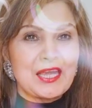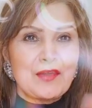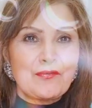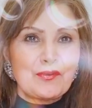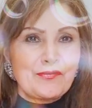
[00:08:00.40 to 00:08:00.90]
he
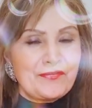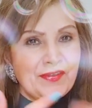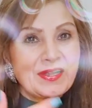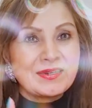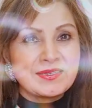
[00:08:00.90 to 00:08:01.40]

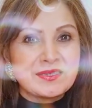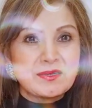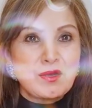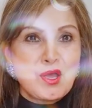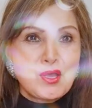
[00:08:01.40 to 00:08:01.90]
fulfilled
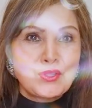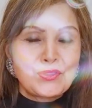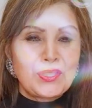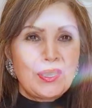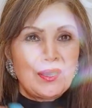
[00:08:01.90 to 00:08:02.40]

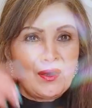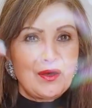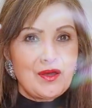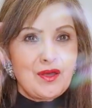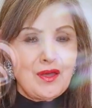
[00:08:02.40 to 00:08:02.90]
the
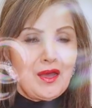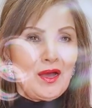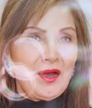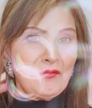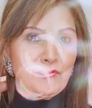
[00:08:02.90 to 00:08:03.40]

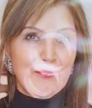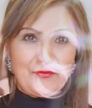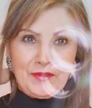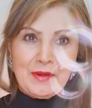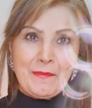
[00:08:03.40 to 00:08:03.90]

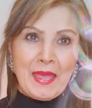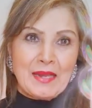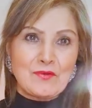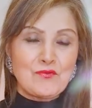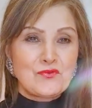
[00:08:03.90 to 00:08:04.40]

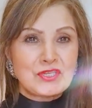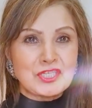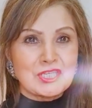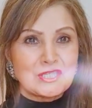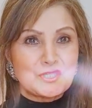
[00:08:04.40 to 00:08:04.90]
fulfillment, which
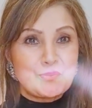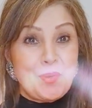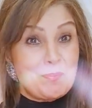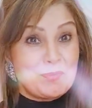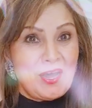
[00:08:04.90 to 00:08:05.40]
is to
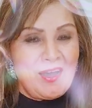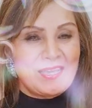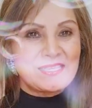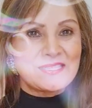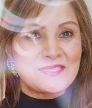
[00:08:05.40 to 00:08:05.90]

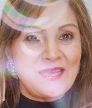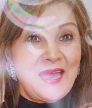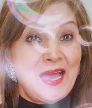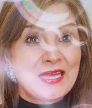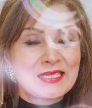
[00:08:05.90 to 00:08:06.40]
baptized,
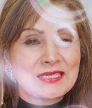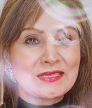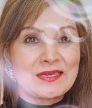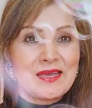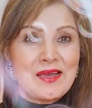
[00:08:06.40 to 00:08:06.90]

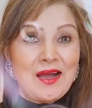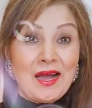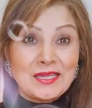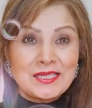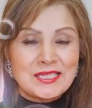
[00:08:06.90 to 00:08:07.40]
and
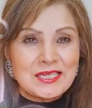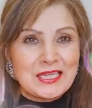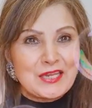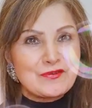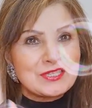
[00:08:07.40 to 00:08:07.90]
until
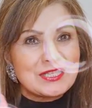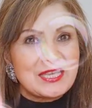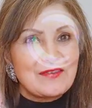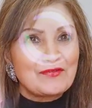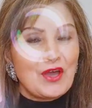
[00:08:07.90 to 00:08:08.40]
he
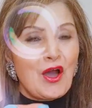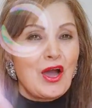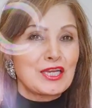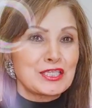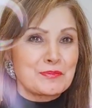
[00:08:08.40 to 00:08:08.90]
received the
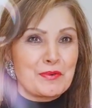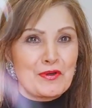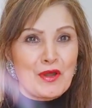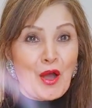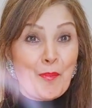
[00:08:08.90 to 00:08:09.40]
Holy
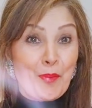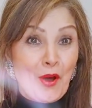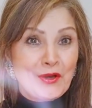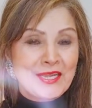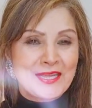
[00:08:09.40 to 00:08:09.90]
Spirit
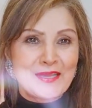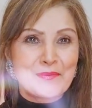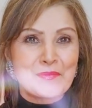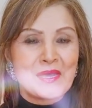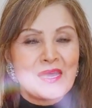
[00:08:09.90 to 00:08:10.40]
upon
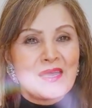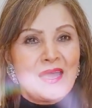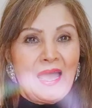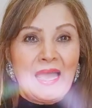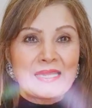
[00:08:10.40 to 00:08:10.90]
him,
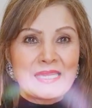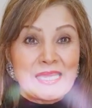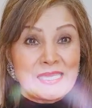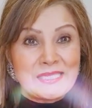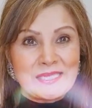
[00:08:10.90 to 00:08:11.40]
and
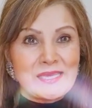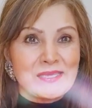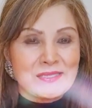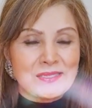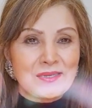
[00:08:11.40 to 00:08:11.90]
it
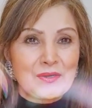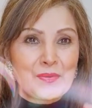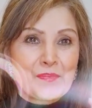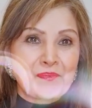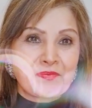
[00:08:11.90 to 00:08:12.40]
is
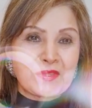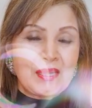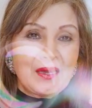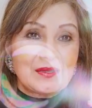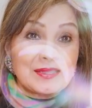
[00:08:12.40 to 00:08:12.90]

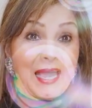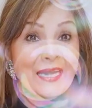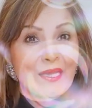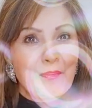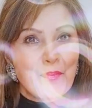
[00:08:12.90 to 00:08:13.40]
that
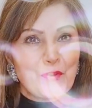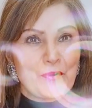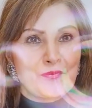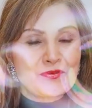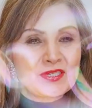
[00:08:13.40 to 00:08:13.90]

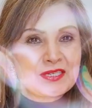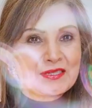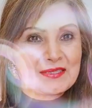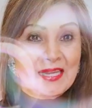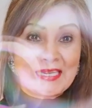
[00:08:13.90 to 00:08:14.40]
approved
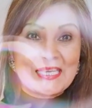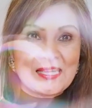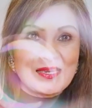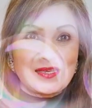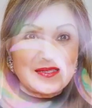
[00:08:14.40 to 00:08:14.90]
that
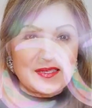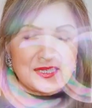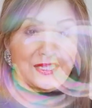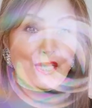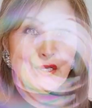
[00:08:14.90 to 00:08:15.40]
he is the
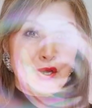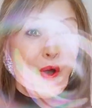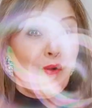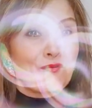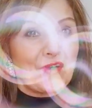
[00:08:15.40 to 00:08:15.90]
Son
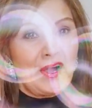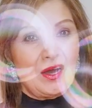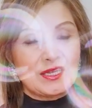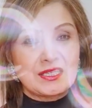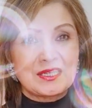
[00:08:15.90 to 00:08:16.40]
of
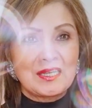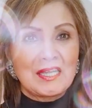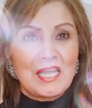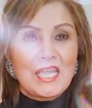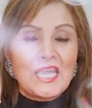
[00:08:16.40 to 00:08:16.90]
God.
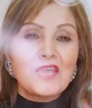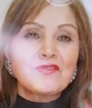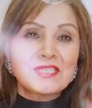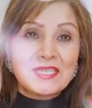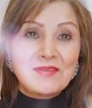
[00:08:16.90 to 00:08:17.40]
He
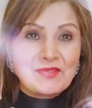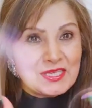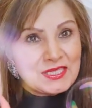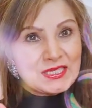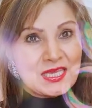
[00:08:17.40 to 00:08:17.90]
received the
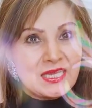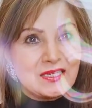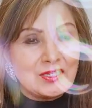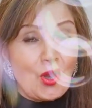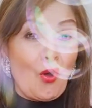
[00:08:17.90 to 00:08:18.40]

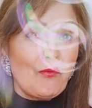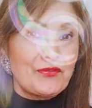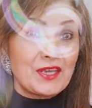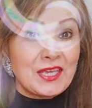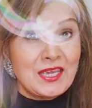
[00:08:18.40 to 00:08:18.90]
seal of
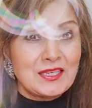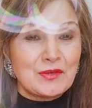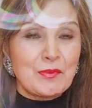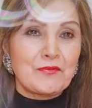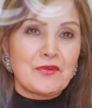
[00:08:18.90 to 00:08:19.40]
the
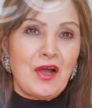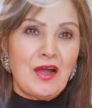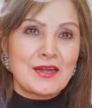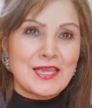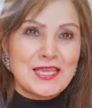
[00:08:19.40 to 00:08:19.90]
kingdom of
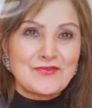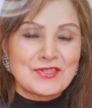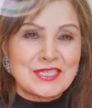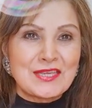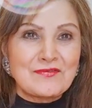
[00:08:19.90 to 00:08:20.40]
God. He
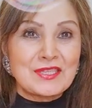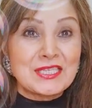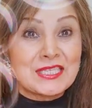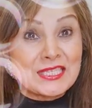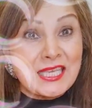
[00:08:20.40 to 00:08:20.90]
received the
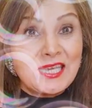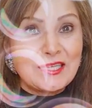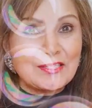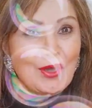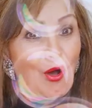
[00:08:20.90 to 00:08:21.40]

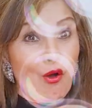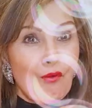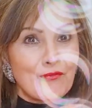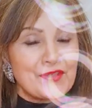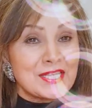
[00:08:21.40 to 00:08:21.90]
seal
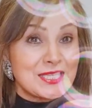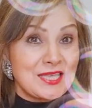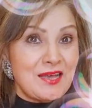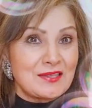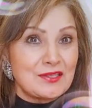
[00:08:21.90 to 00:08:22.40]
of the
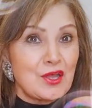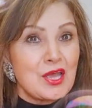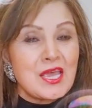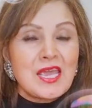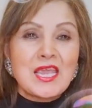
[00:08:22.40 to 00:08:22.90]
Son.
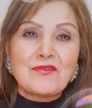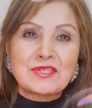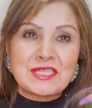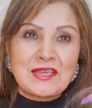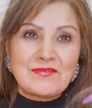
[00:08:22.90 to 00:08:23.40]
He
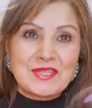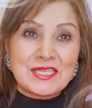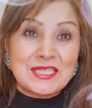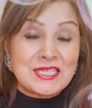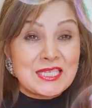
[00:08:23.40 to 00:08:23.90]
received the
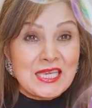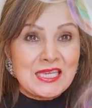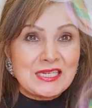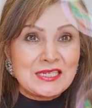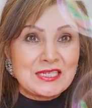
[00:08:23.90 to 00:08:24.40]

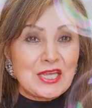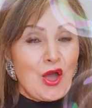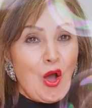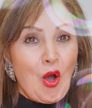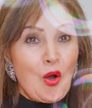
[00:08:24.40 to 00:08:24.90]
seal
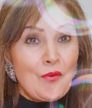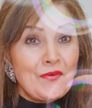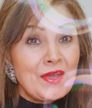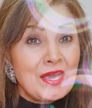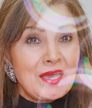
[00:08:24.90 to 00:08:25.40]

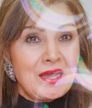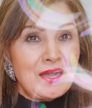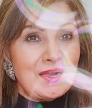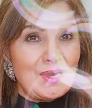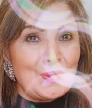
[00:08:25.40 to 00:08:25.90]
of
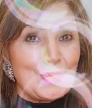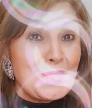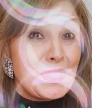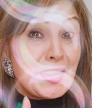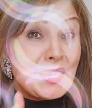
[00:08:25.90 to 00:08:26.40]

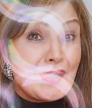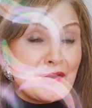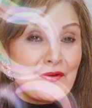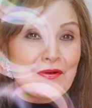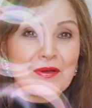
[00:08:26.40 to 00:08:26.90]

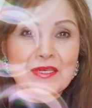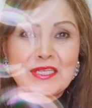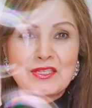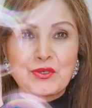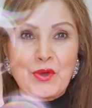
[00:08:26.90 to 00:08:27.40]
heir.
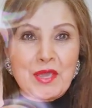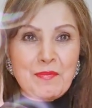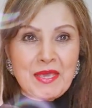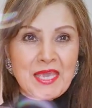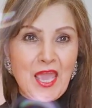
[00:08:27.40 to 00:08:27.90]
So he
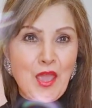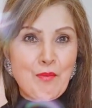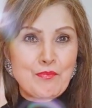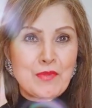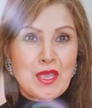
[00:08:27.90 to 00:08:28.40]

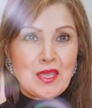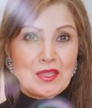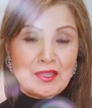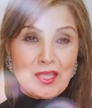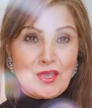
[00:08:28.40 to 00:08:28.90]
became
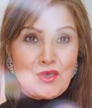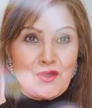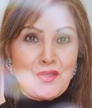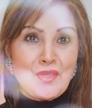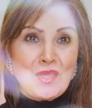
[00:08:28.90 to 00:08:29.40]

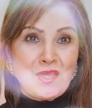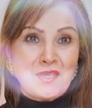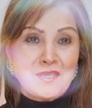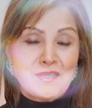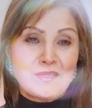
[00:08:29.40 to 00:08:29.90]
the
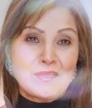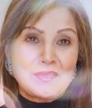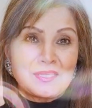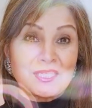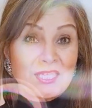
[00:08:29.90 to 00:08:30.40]

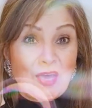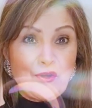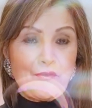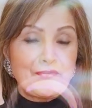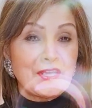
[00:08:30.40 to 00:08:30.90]
Son
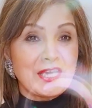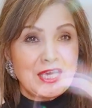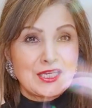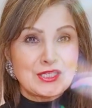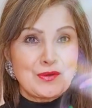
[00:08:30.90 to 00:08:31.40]
of the
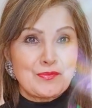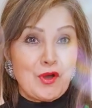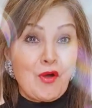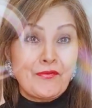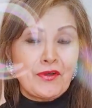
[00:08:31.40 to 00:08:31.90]
kingdom
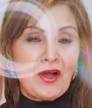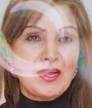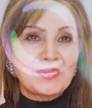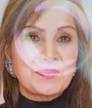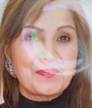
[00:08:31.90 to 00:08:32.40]
of God.